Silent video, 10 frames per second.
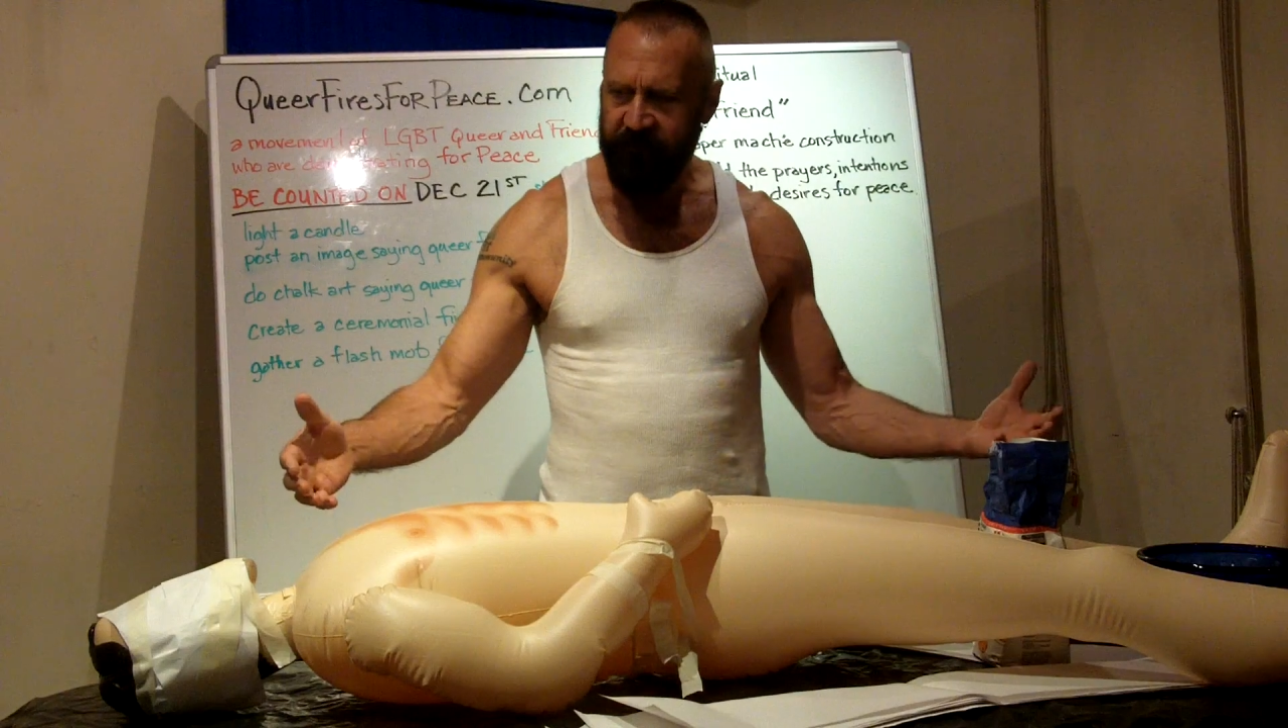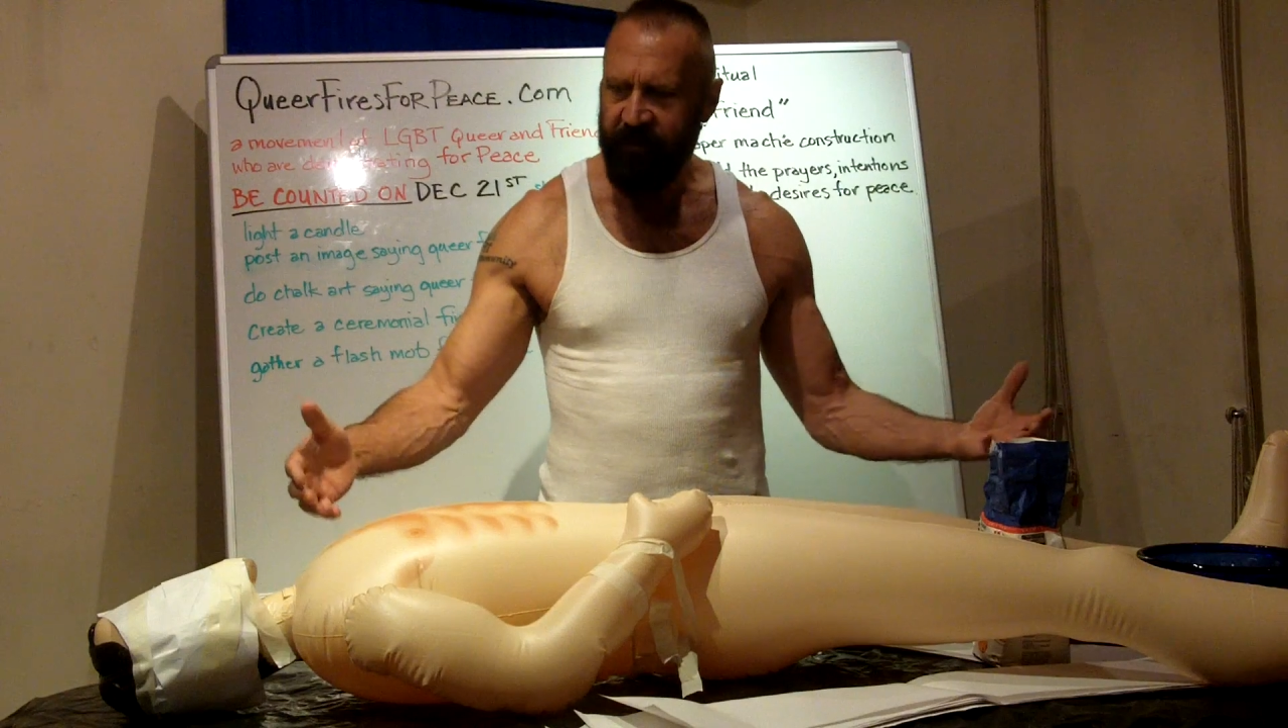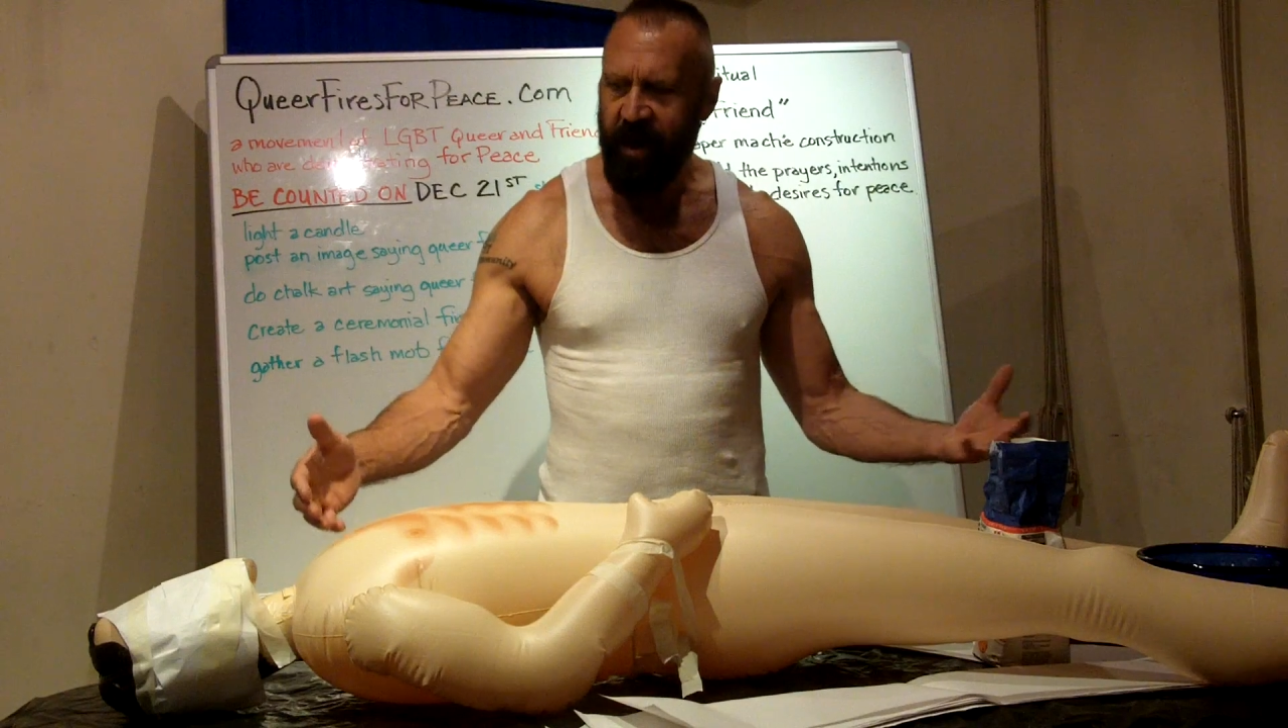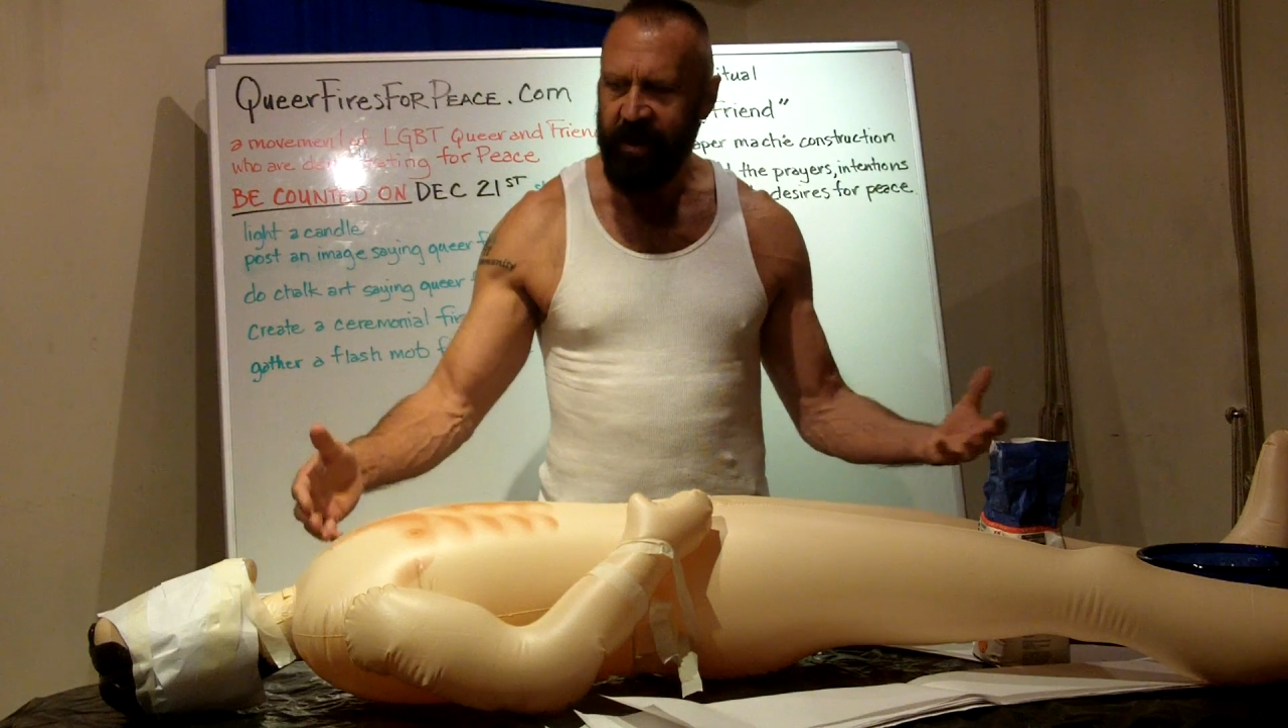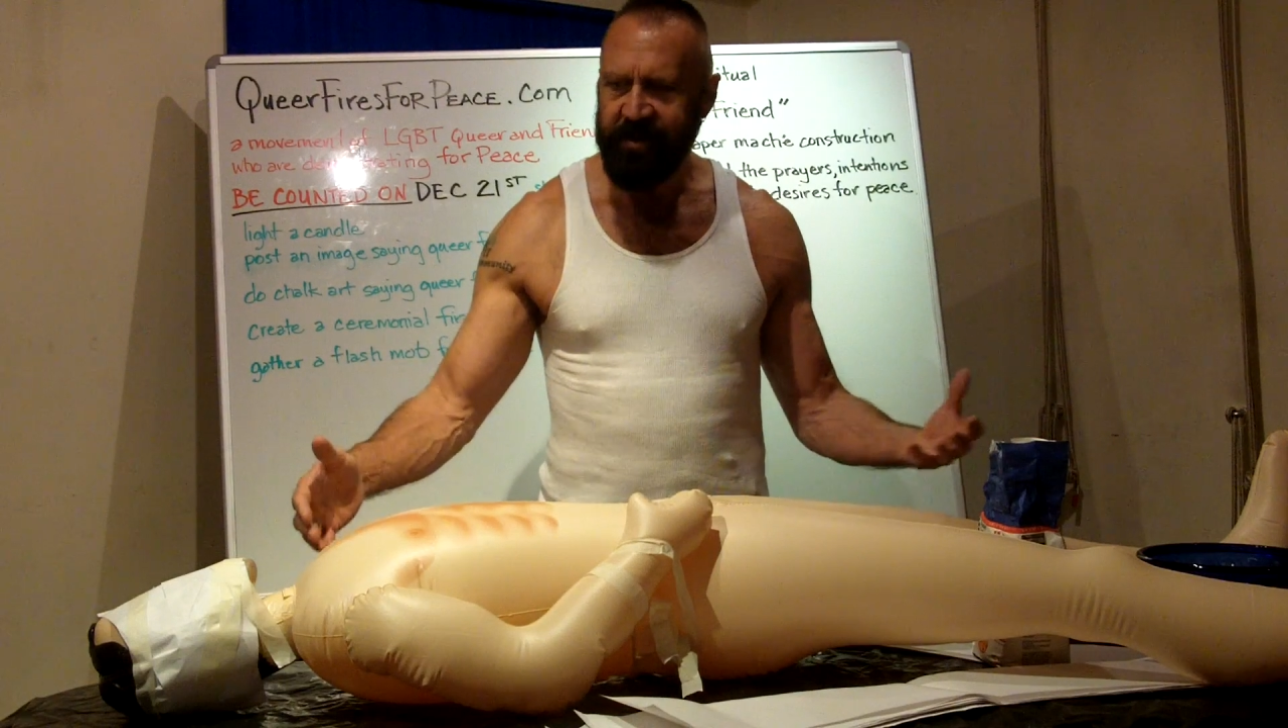
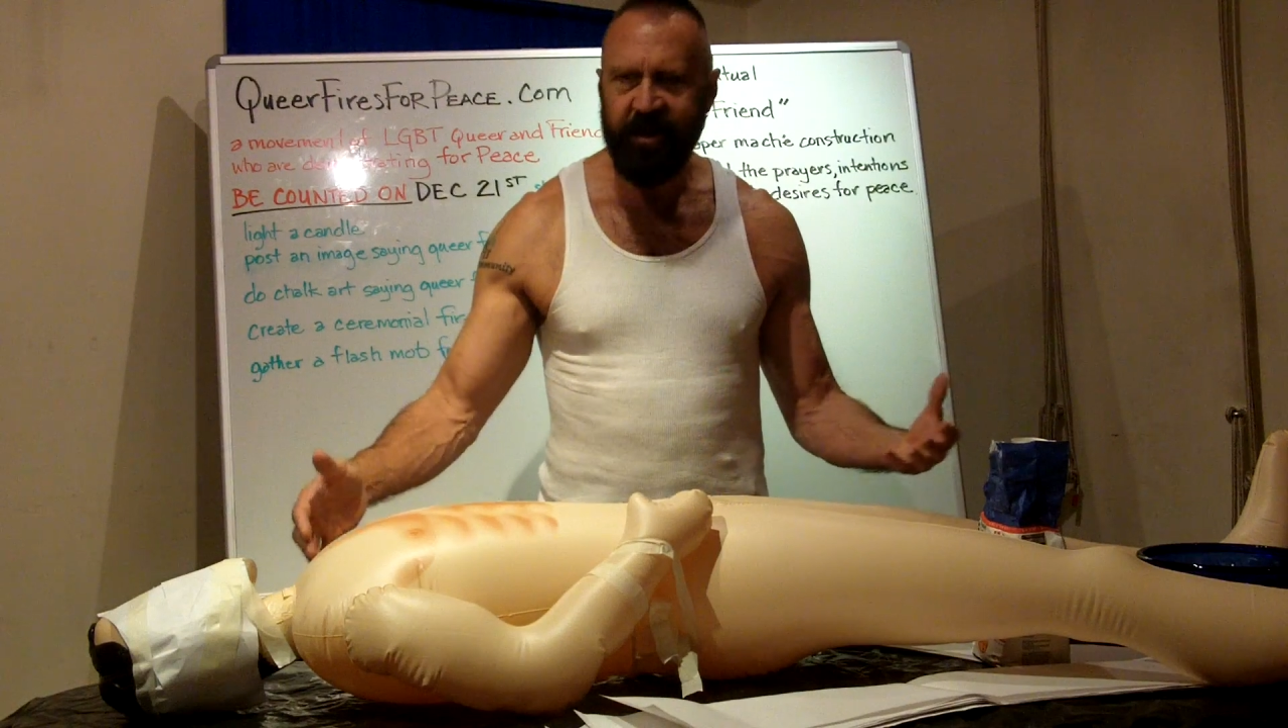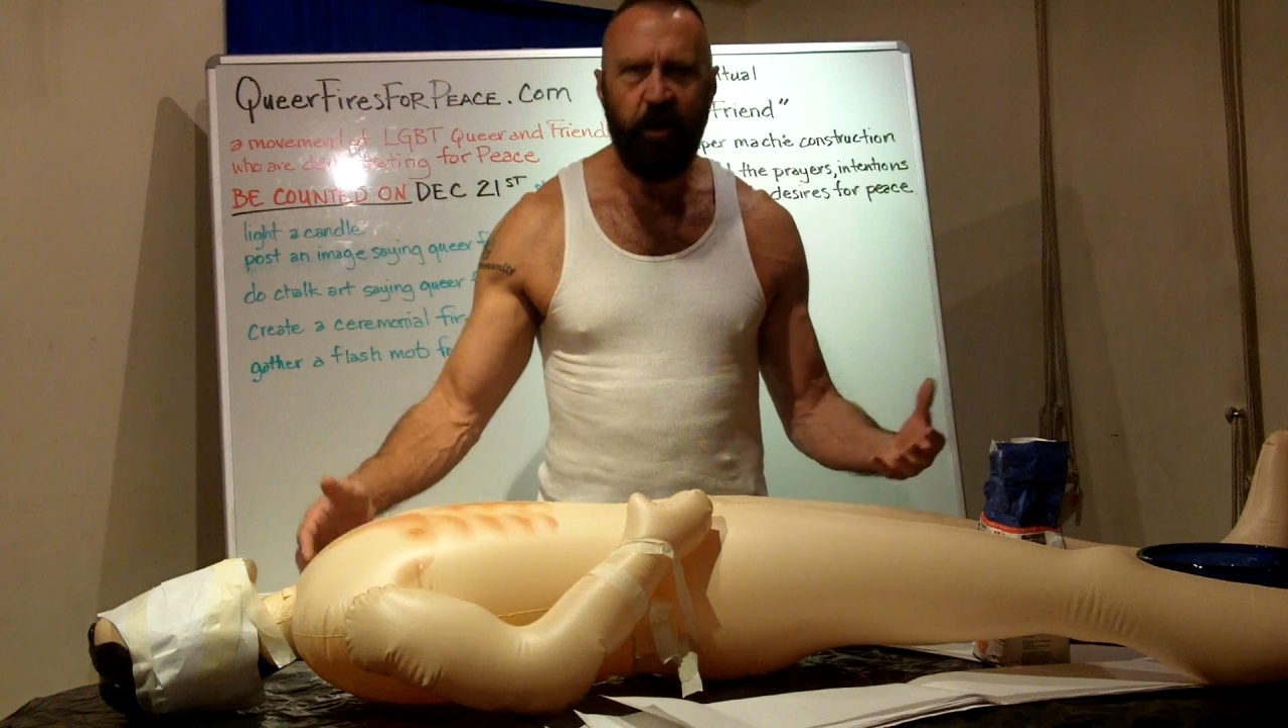find